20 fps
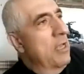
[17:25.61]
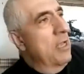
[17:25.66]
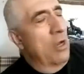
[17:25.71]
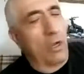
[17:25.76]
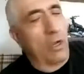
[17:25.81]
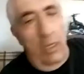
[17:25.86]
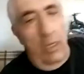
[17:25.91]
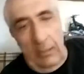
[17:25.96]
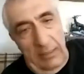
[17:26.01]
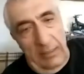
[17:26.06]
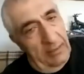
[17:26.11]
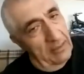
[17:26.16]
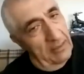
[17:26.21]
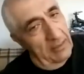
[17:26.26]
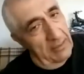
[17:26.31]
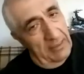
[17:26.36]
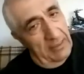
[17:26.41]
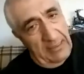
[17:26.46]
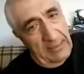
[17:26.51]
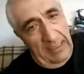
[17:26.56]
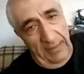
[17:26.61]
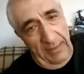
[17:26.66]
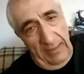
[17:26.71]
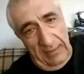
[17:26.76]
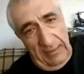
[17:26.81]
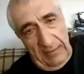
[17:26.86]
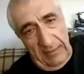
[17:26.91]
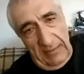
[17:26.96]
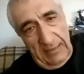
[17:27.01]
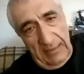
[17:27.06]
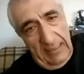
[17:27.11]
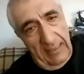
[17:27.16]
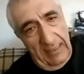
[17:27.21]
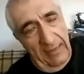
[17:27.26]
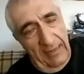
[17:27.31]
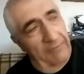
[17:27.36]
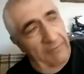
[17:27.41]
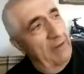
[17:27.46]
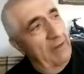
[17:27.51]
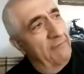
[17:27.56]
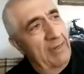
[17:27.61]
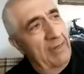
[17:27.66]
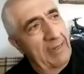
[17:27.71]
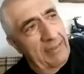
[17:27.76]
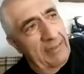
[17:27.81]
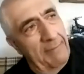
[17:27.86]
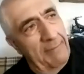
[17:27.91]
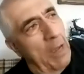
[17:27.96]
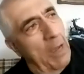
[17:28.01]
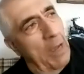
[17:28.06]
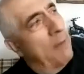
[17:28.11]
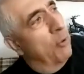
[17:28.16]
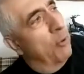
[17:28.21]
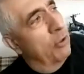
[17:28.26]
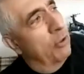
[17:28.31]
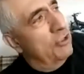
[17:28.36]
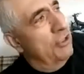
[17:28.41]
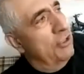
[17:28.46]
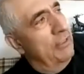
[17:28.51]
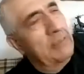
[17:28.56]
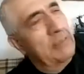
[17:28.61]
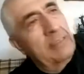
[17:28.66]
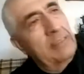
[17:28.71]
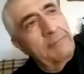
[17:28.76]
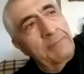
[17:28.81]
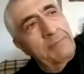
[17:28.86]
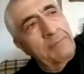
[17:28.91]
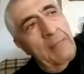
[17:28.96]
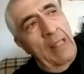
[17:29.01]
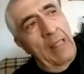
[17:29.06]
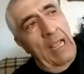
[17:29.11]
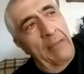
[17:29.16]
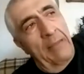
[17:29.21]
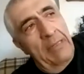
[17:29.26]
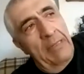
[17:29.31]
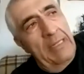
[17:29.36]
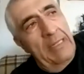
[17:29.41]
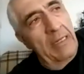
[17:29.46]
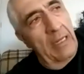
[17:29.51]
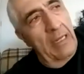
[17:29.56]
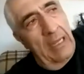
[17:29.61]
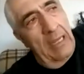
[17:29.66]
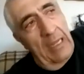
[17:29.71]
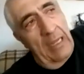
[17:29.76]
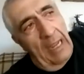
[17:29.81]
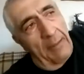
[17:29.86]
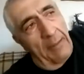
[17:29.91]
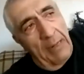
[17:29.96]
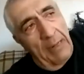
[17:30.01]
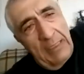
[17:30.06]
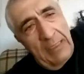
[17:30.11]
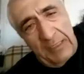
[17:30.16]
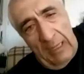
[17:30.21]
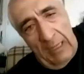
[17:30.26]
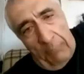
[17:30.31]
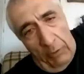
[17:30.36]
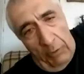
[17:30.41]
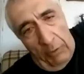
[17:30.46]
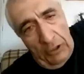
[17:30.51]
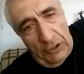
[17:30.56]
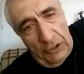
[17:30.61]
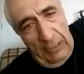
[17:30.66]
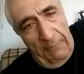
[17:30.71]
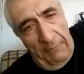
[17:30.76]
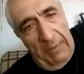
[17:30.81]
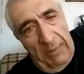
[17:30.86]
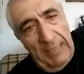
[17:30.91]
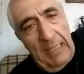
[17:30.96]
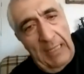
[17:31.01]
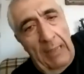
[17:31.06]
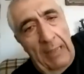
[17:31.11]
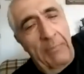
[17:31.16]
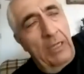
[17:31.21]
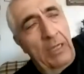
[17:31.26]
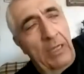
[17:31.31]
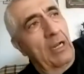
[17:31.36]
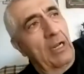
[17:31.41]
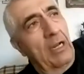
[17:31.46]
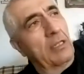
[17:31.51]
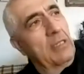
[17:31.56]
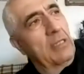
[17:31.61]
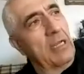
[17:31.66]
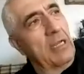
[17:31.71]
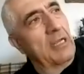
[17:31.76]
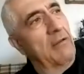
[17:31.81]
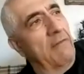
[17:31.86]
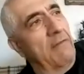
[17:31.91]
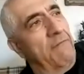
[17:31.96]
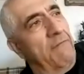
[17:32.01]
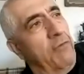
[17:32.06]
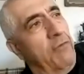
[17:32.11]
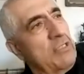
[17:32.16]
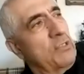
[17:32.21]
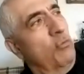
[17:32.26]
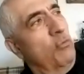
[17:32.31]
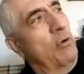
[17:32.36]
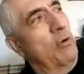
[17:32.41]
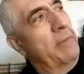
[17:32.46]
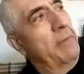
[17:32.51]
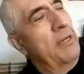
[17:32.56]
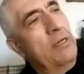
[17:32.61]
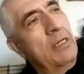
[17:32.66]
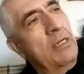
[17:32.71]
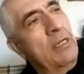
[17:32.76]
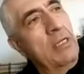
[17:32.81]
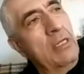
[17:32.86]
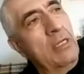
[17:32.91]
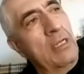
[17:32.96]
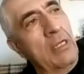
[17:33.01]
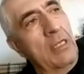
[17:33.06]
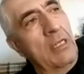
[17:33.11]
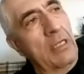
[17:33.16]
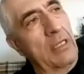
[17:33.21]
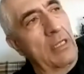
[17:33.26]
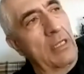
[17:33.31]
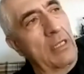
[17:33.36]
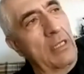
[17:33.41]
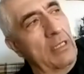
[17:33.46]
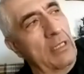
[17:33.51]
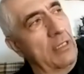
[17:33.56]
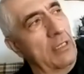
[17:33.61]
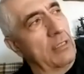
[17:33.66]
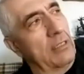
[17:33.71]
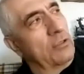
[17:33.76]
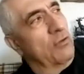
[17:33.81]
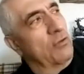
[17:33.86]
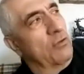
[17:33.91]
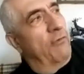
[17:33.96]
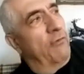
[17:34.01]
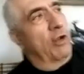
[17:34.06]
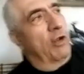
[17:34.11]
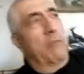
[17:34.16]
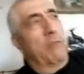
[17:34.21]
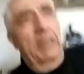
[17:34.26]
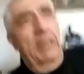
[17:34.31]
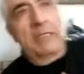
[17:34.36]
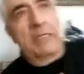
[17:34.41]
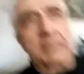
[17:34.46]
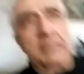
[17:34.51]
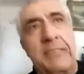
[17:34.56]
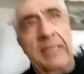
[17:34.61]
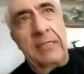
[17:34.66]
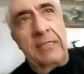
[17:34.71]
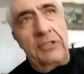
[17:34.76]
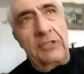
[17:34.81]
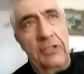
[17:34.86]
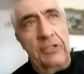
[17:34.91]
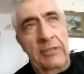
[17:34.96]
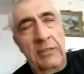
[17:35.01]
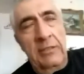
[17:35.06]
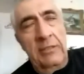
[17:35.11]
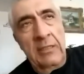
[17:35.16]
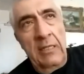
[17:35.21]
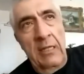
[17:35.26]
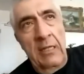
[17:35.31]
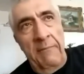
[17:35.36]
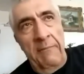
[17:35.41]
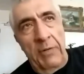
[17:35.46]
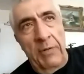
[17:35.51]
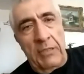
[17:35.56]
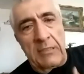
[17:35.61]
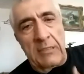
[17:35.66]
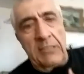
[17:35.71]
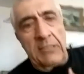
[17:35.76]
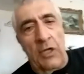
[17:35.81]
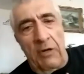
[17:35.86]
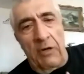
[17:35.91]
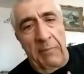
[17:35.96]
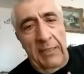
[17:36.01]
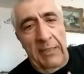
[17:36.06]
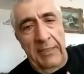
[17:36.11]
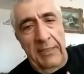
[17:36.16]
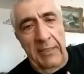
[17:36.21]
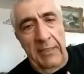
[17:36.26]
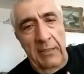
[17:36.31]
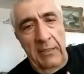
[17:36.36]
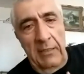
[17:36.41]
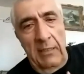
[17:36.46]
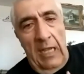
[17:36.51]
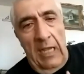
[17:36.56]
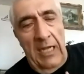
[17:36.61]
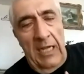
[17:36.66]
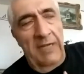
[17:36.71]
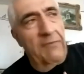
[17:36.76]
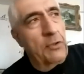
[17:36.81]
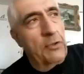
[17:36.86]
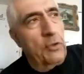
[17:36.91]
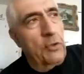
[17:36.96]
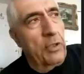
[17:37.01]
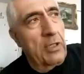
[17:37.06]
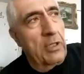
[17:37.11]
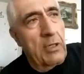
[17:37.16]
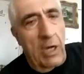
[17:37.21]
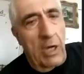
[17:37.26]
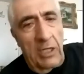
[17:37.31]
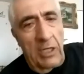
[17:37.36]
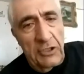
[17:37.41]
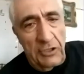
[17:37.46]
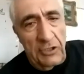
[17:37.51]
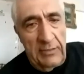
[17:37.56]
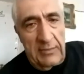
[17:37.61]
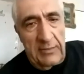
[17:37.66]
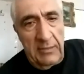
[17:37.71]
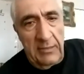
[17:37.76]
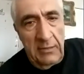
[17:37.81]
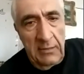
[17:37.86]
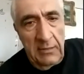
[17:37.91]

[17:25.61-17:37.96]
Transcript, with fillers: oh, I don't understand that. It's like even even like abortion. I mean, I'm anti-abortion, but I'm not gonna force a woman uh, to follow my instruction because it's her body. I leave it to her conscience.